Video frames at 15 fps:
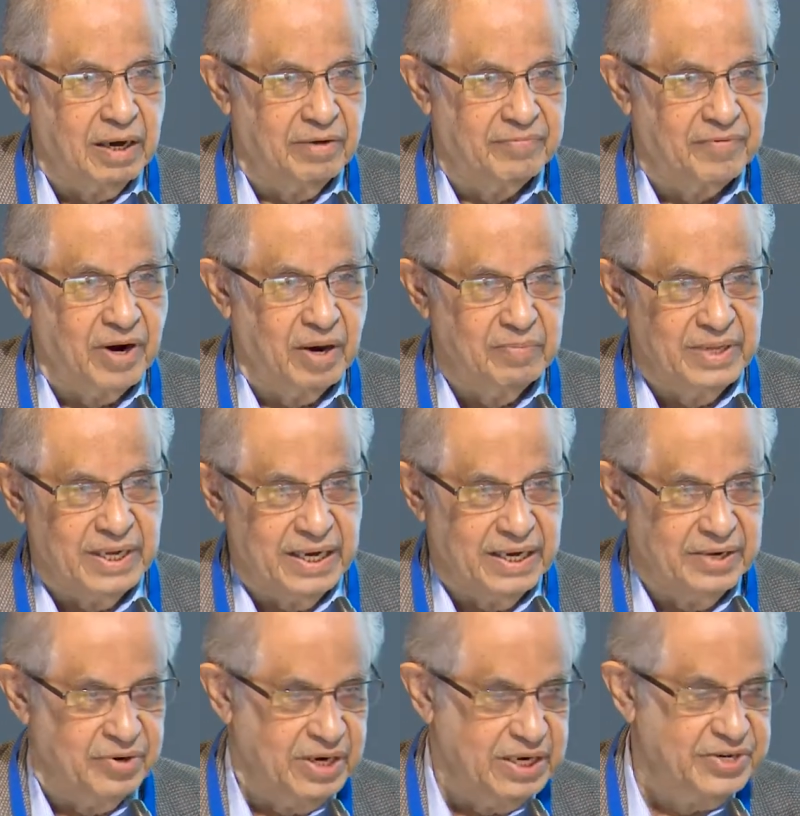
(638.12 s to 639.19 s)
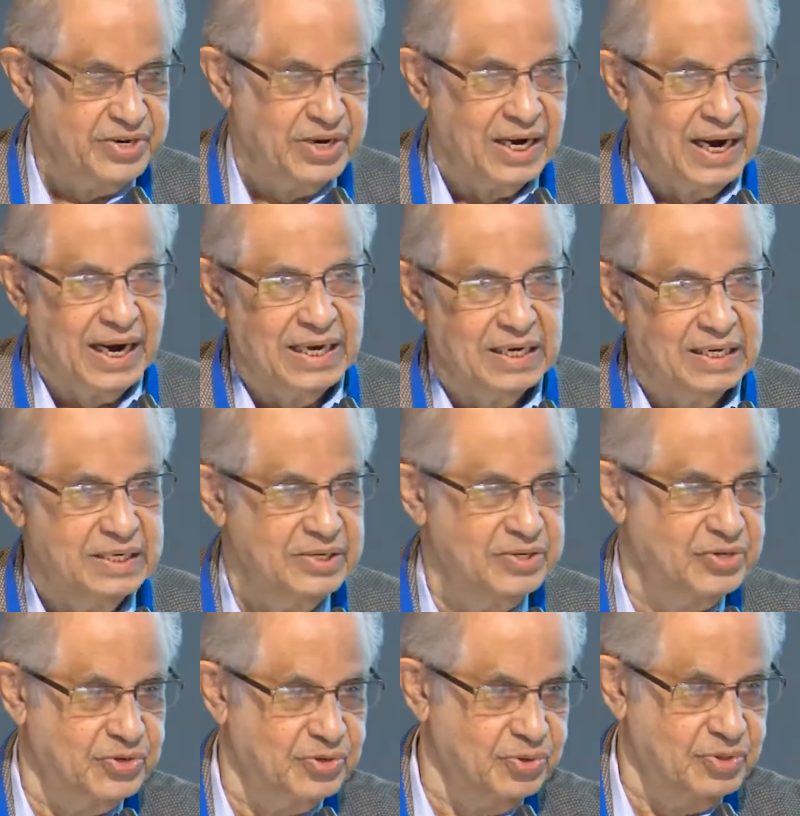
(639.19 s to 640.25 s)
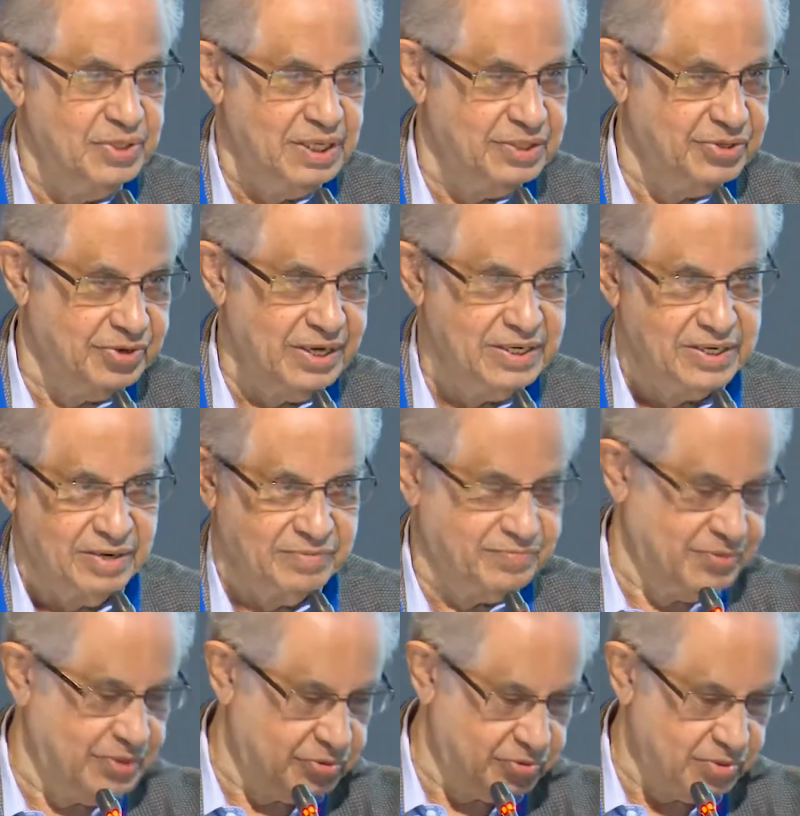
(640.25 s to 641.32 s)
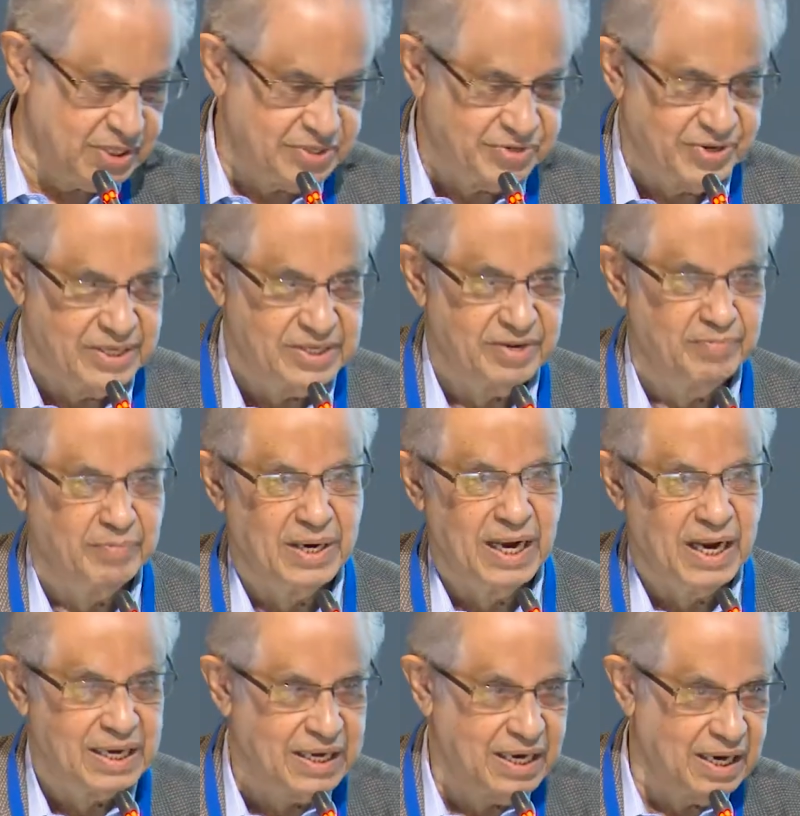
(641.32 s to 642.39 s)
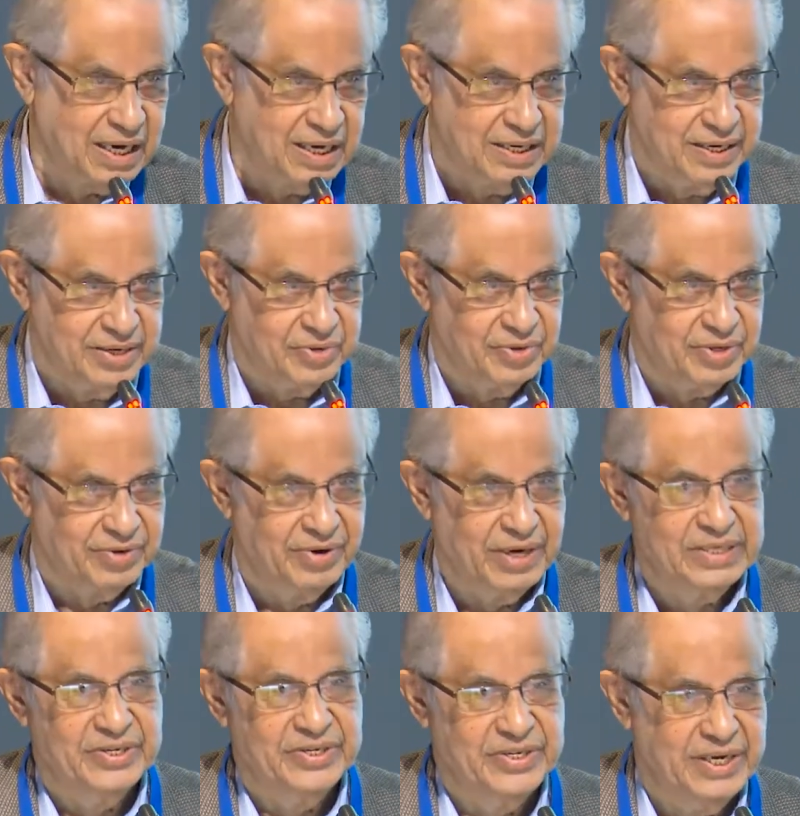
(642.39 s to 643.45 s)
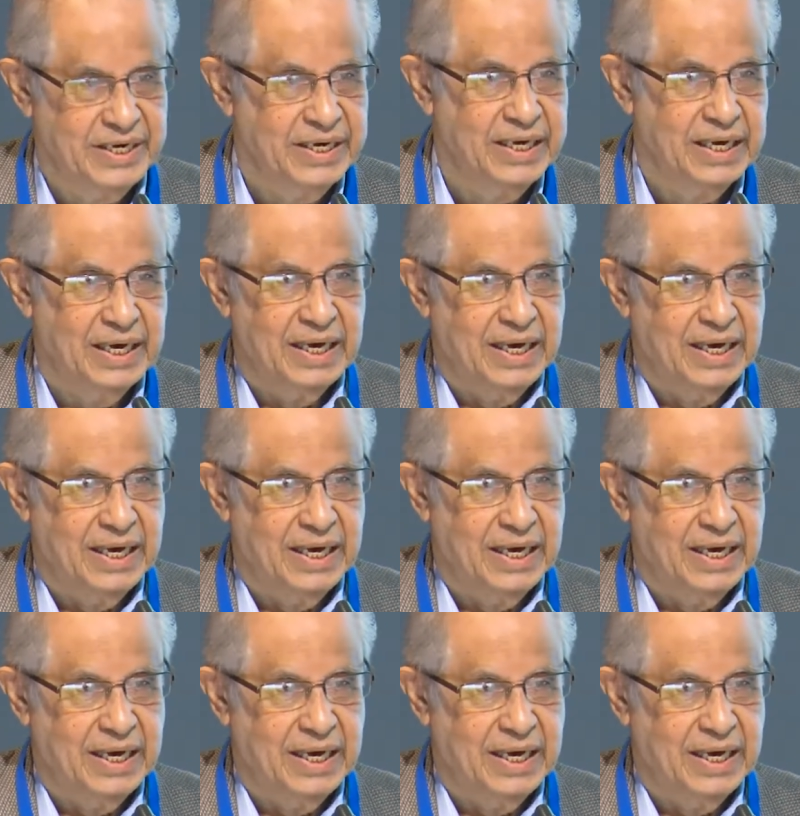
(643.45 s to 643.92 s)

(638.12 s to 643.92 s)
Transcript: from the Indonesian islands through the Straits, through the Straits of Malacca into the Red Sea,